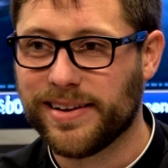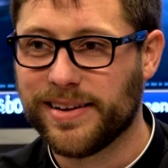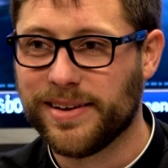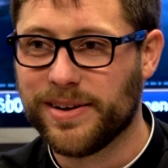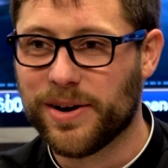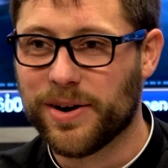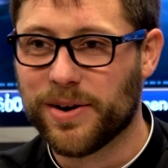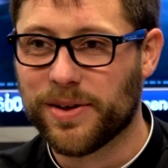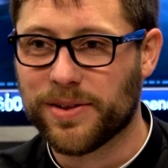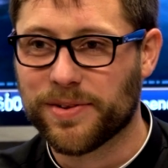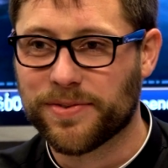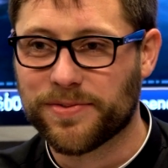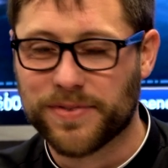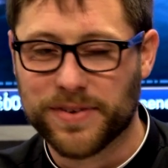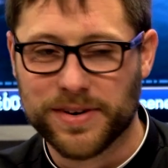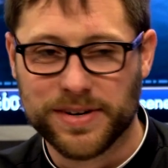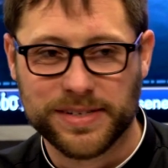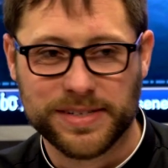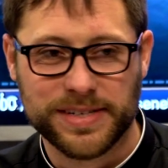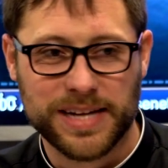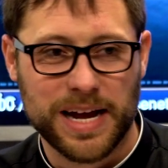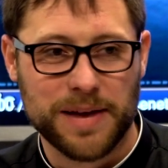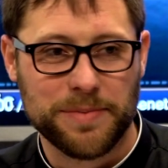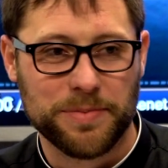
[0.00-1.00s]
you know, the
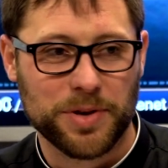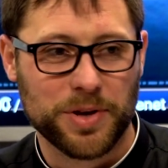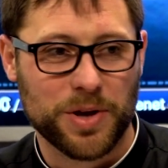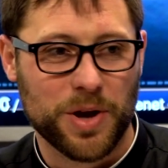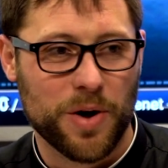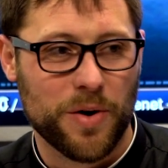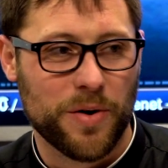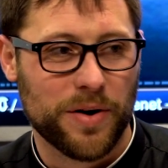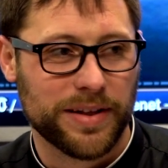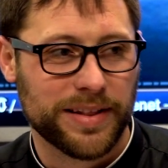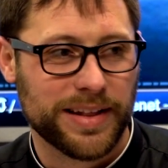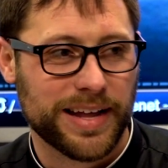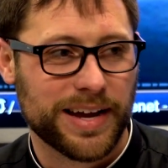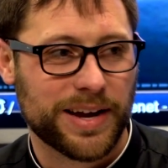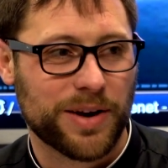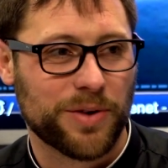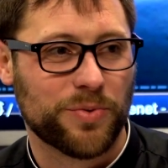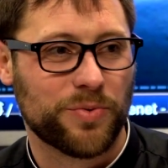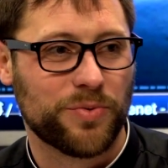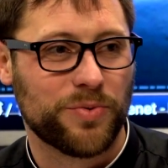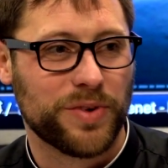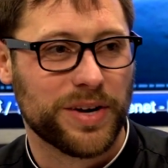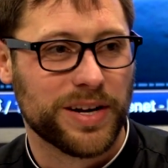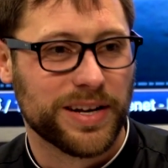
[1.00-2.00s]
first time you go on like a
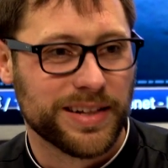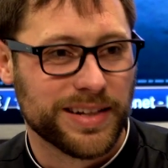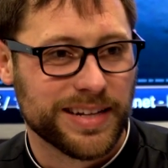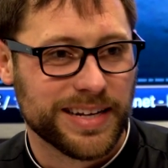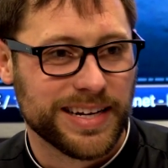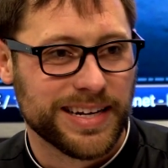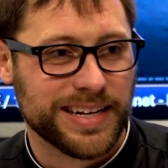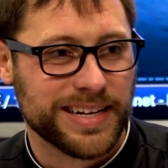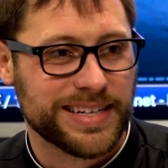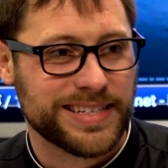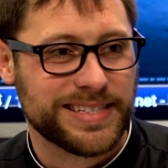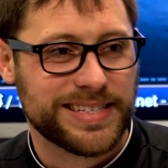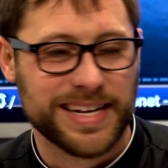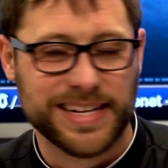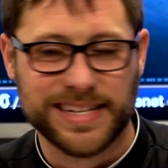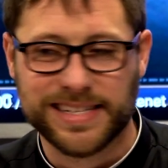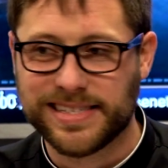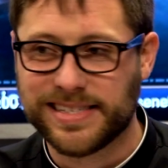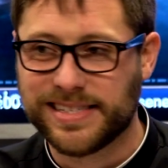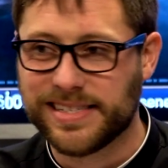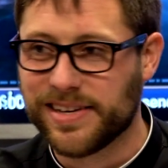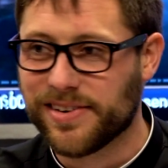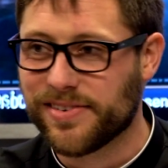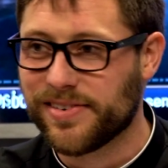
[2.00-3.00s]
really
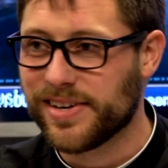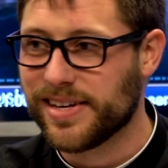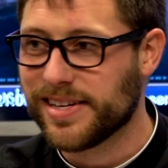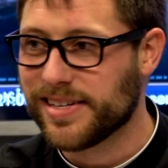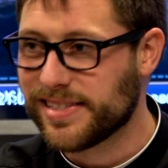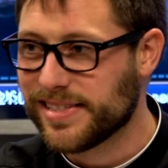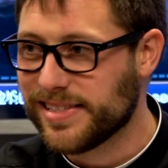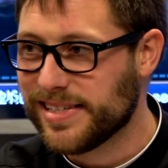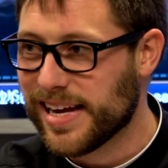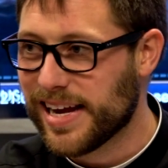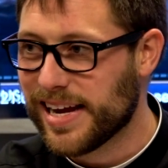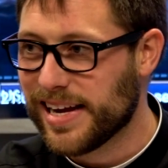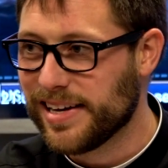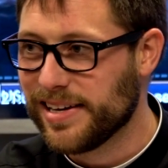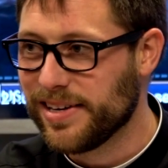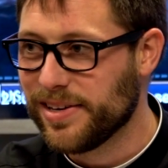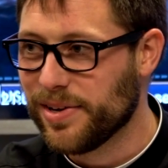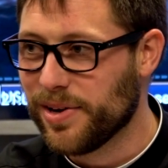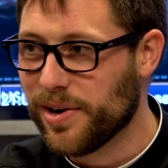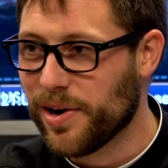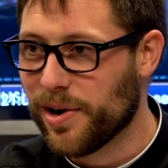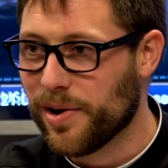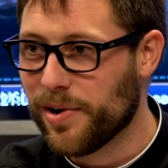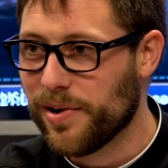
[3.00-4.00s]
intense, serious date,
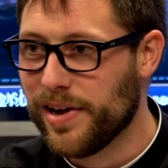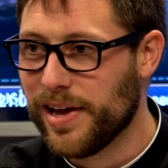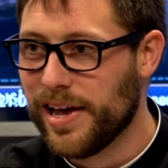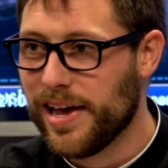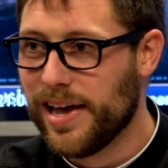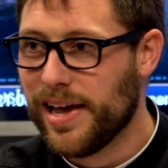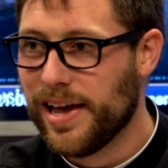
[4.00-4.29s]
you know,